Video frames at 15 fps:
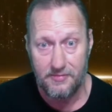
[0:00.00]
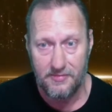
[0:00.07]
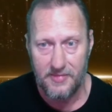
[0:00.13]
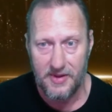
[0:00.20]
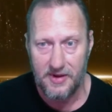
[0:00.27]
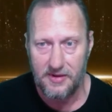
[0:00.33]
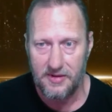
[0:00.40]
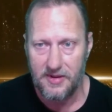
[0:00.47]

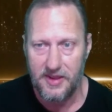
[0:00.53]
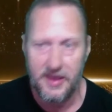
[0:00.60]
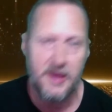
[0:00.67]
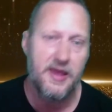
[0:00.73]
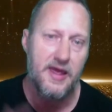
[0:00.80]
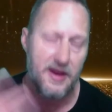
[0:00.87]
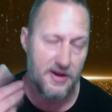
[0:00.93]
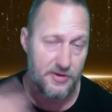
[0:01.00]
And he
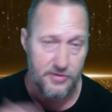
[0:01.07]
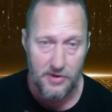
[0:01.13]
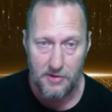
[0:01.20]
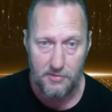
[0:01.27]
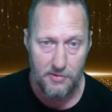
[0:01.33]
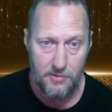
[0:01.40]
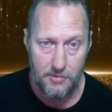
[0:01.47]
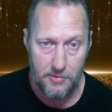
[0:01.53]
getting in
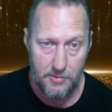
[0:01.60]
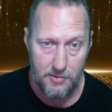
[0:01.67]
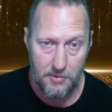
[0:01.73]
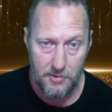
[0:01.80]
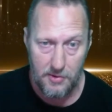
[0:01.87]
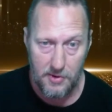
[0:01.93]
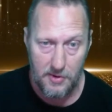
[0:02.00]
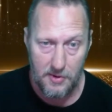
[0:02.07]
trouble.
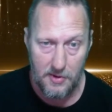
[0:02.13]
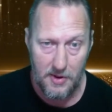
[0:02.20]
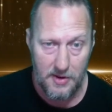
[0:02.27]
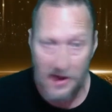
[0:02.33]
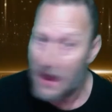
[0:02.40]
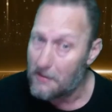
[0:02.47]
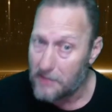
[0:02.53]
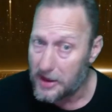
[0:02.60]

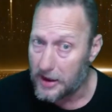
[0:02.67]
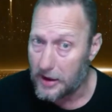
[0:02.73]
Not me.